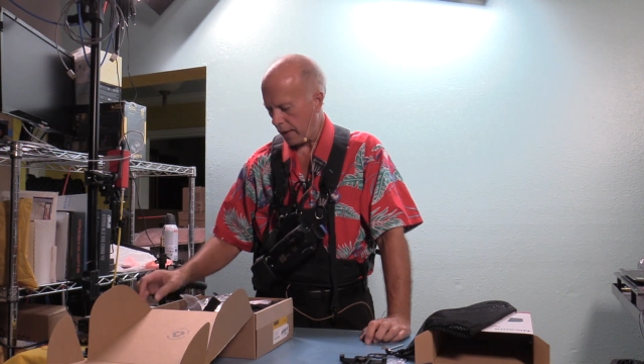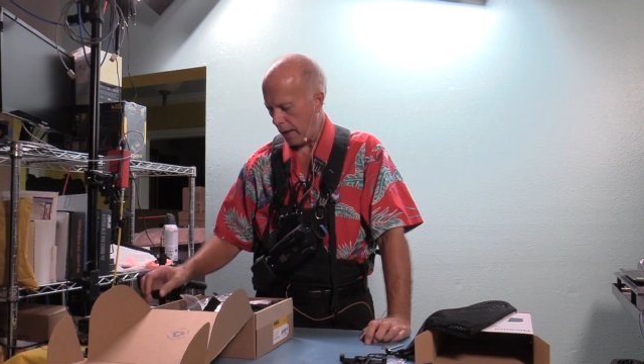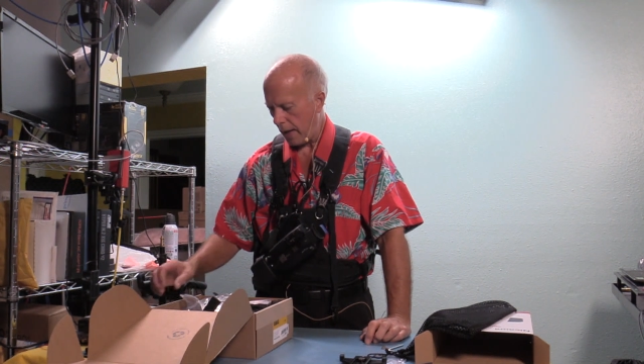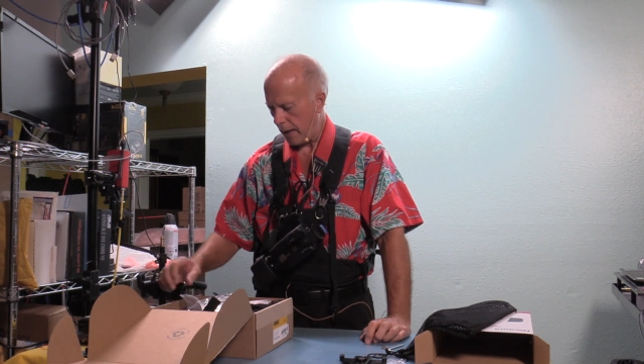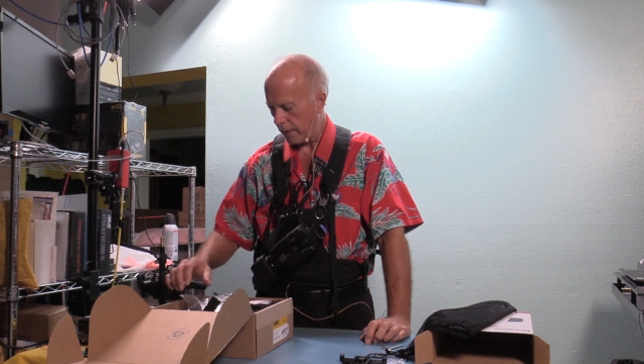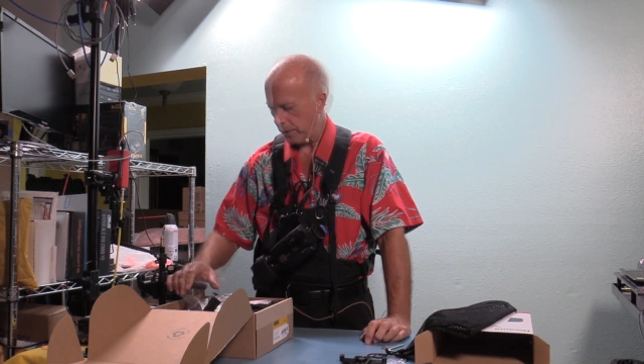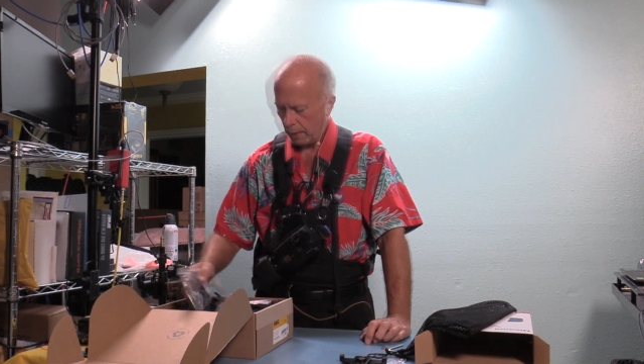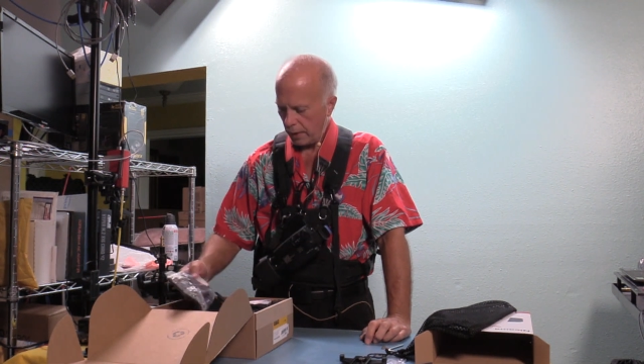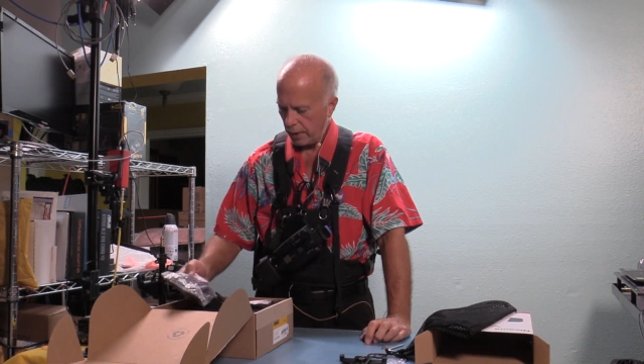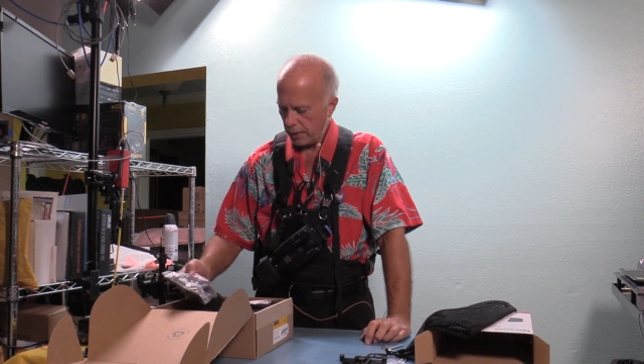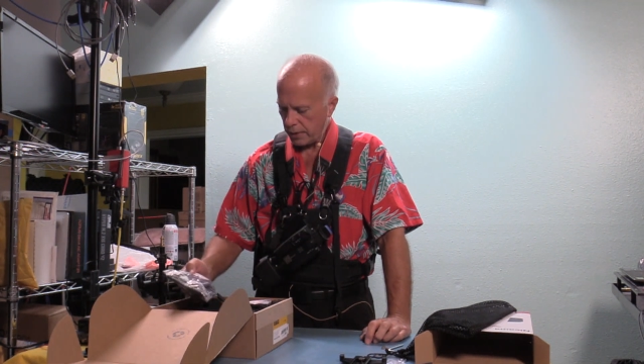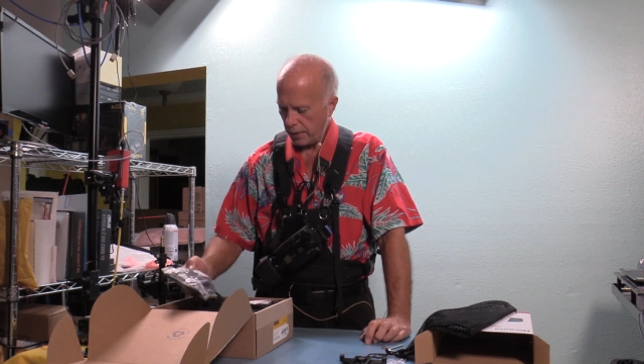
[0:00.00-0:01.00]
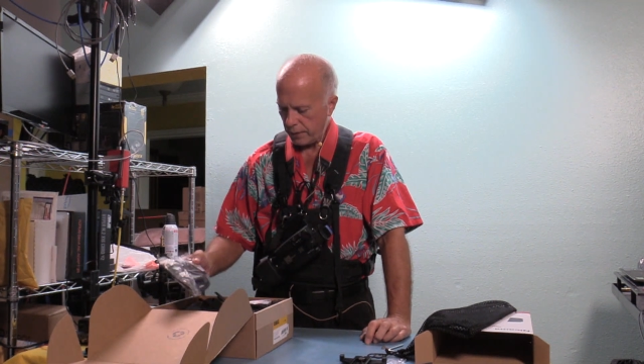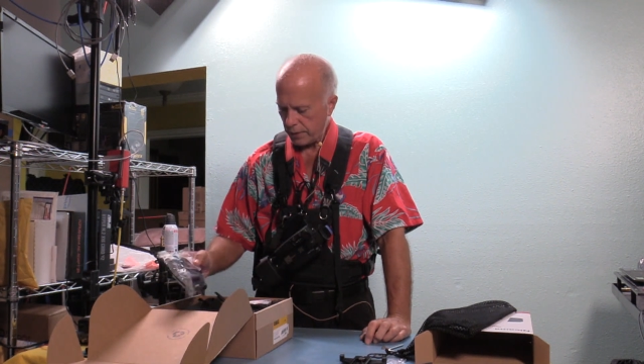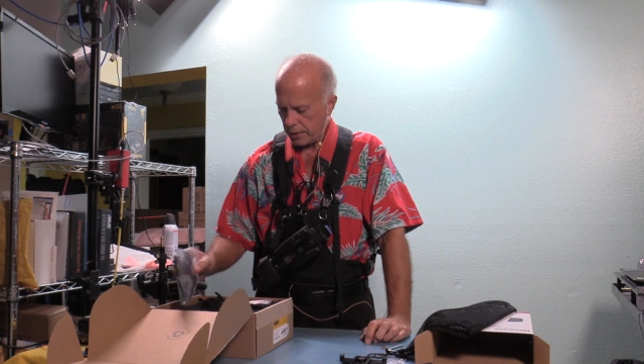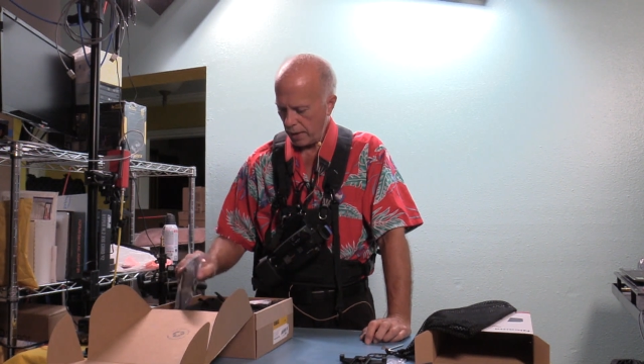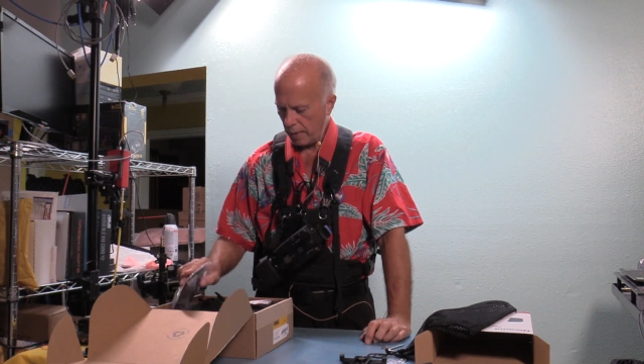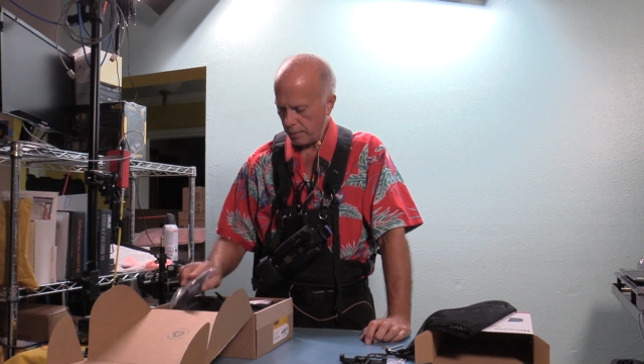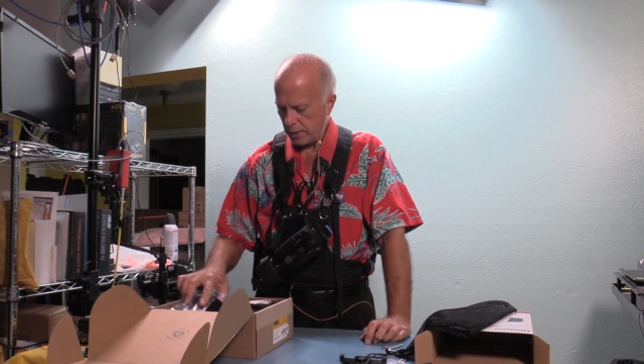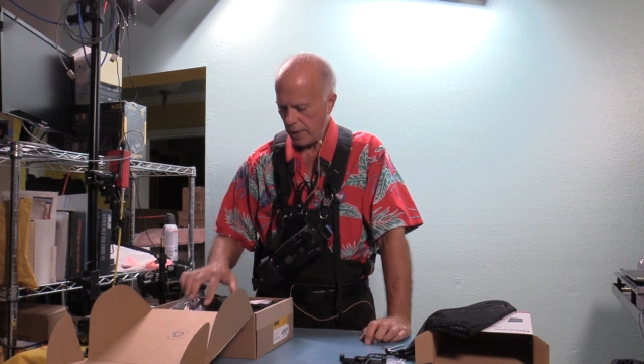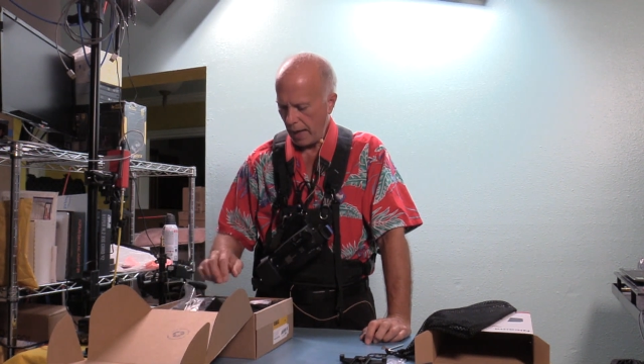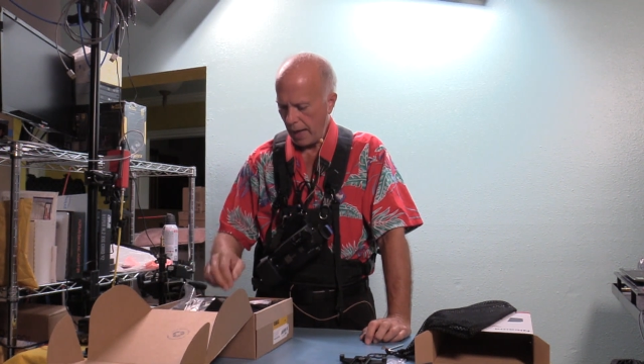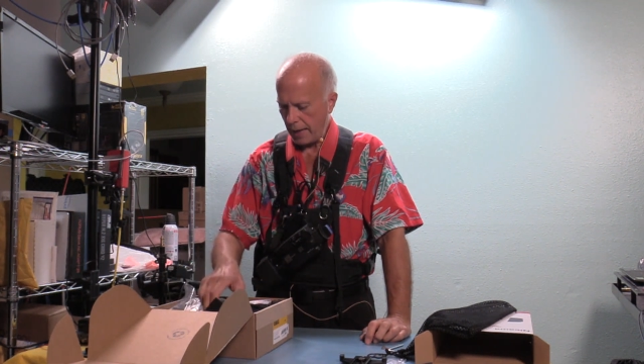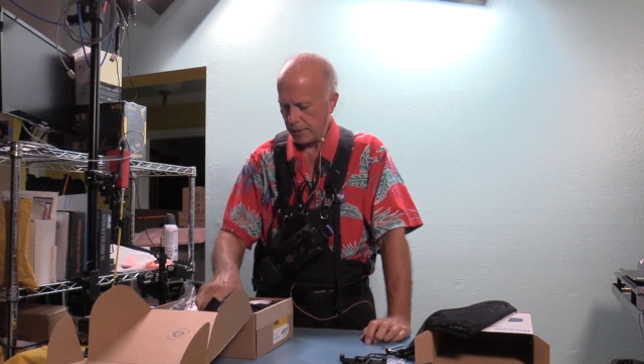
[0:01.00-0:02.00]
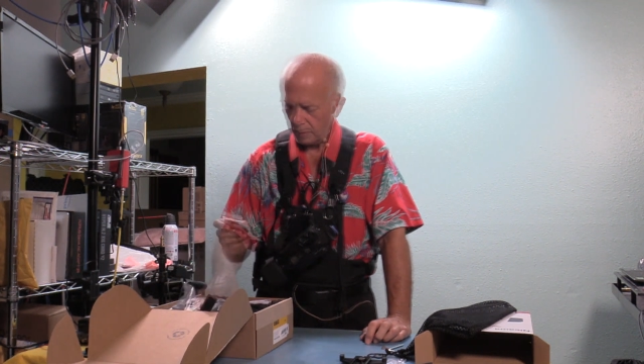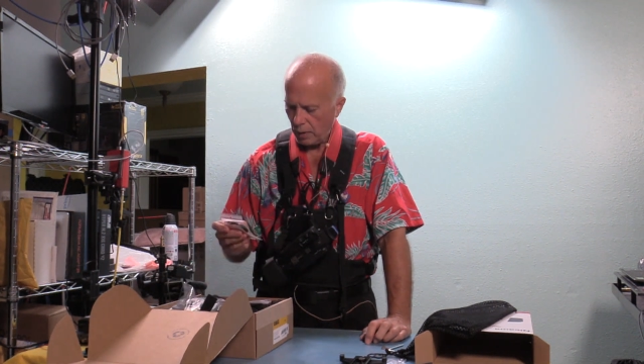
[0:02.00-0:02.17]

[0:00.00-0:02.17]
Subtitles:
cotton is of the same size,